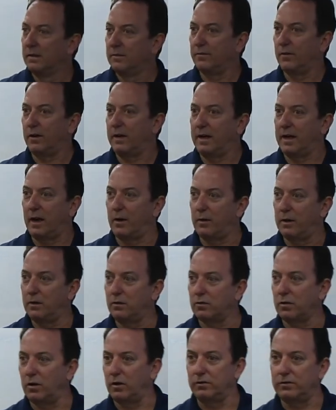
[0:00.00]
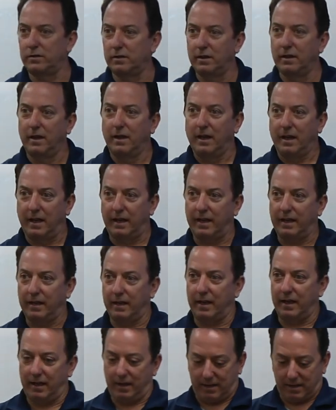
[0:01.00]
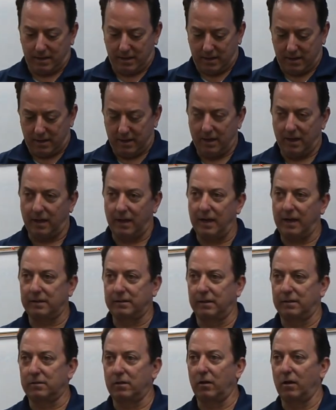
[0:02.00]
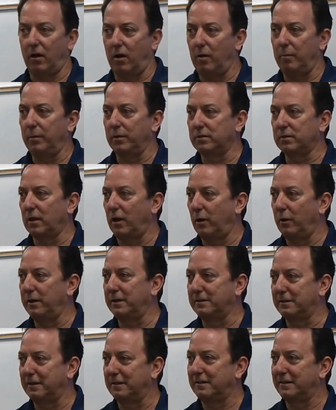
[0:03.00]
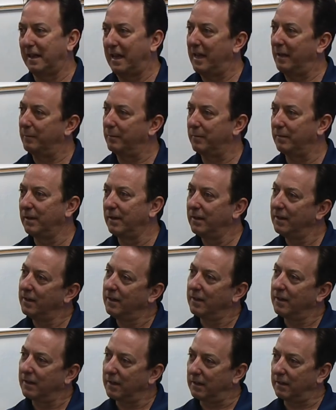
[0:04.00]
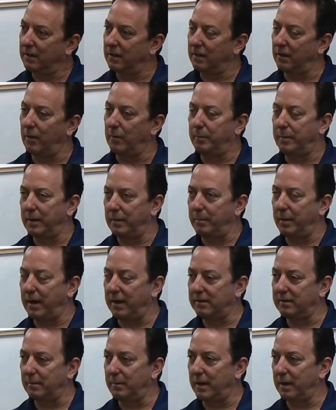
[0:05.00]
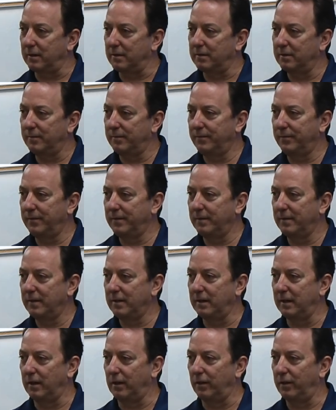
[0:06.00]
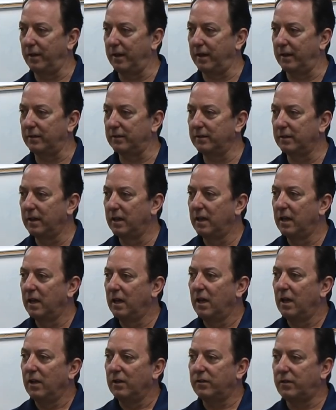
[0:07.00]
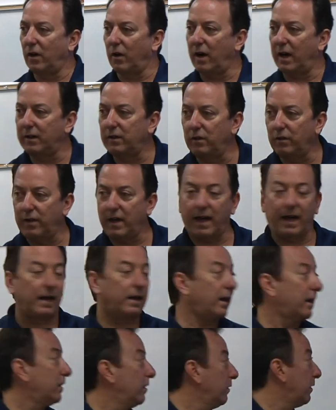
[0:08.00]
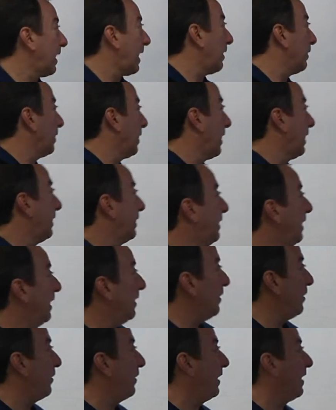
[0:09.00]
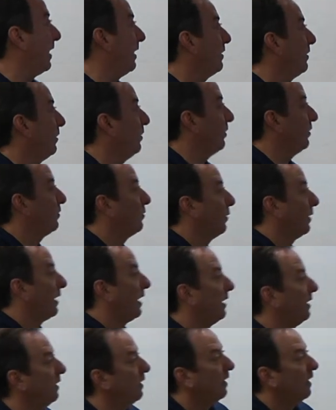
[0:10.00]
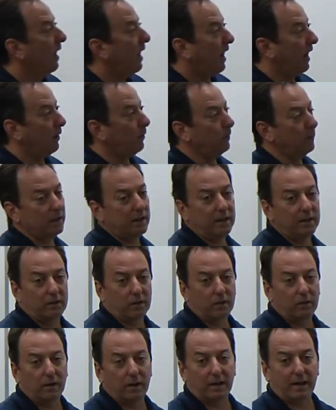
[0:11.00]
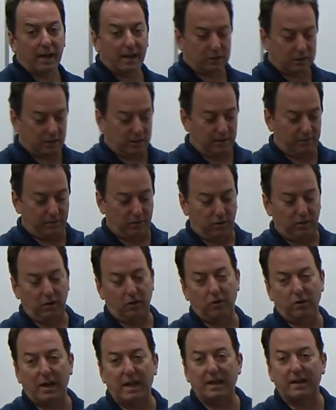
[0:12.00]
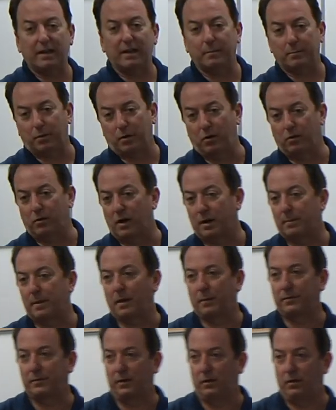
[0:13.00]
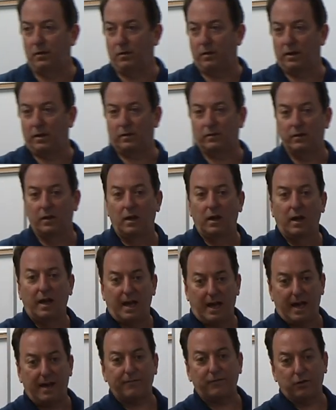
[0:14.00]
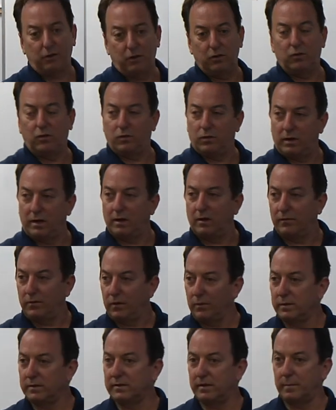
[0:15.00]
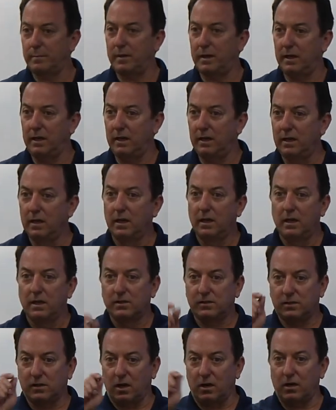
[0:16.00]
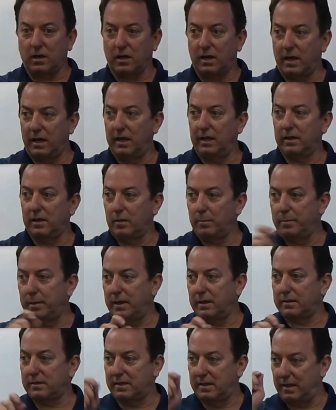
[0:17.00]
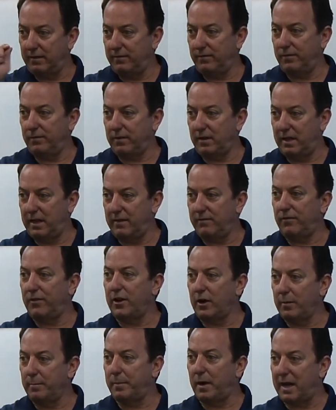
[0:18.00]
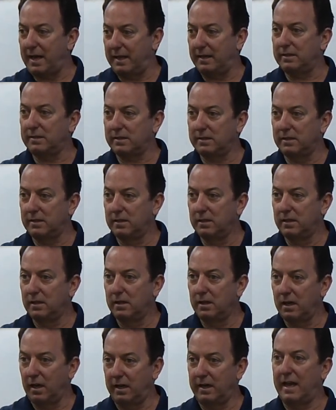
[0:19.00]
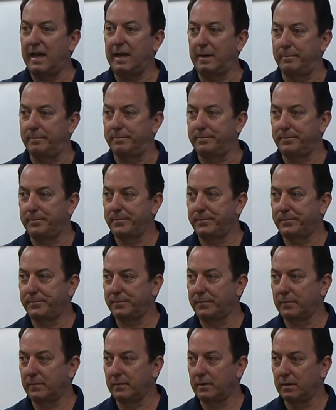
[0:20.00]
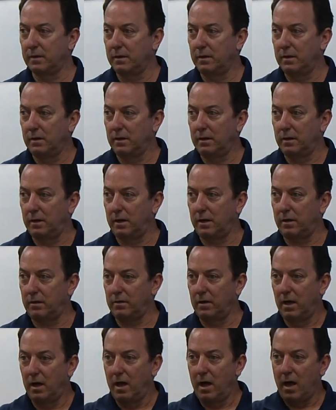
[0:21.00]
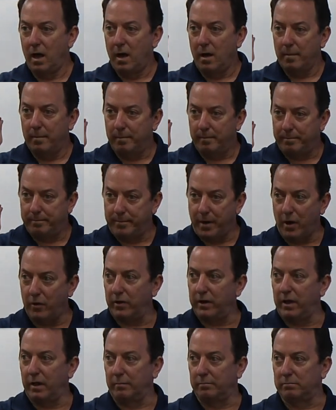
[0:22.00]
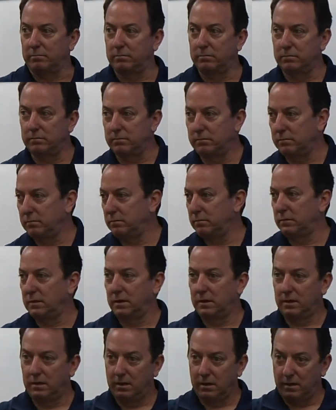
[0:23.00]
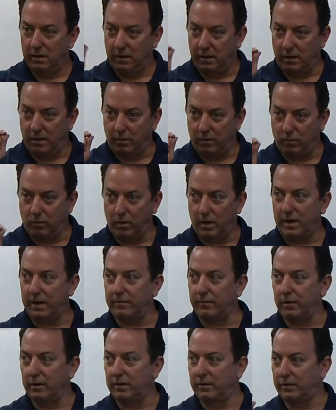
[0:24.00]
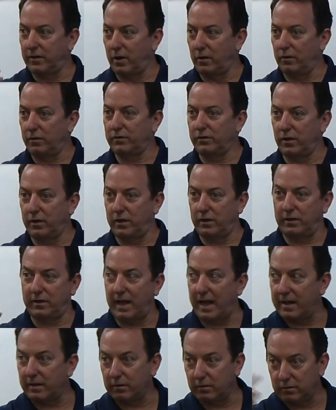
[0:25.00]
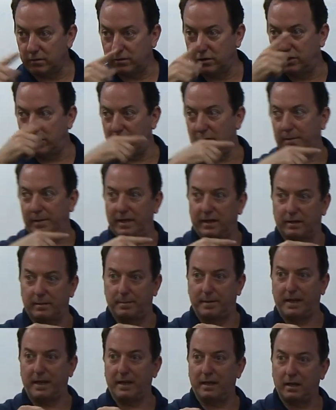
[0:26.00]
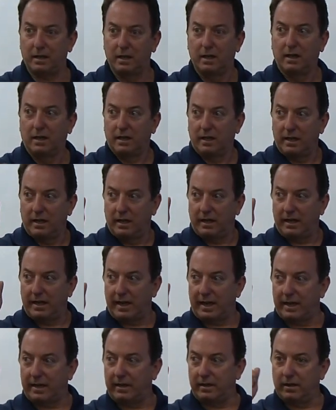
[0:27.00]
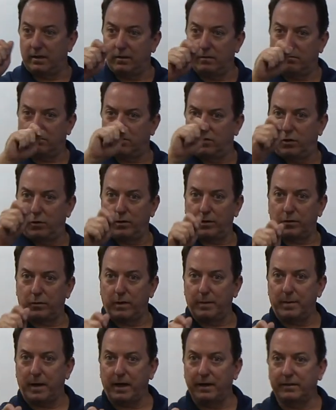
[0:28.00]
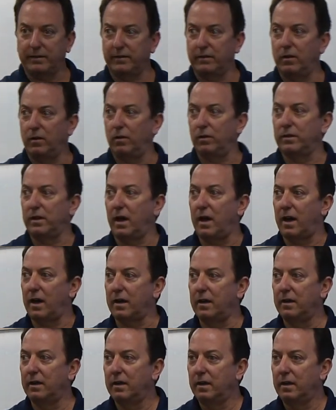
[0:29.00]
Funny how intros and, and, and exits are almost always the same. You know, big bites about little things. So I do that. I do an outline. The other thing I do is when I, I really do, and actually if you, your editing program helps you do this, after you do an interview with somebody, Start cutting their bits. Give, give their bites a name. You know, podium. You know, whatever. So, so that that gentleman at the beginning, he had two or three bites in the whole doc.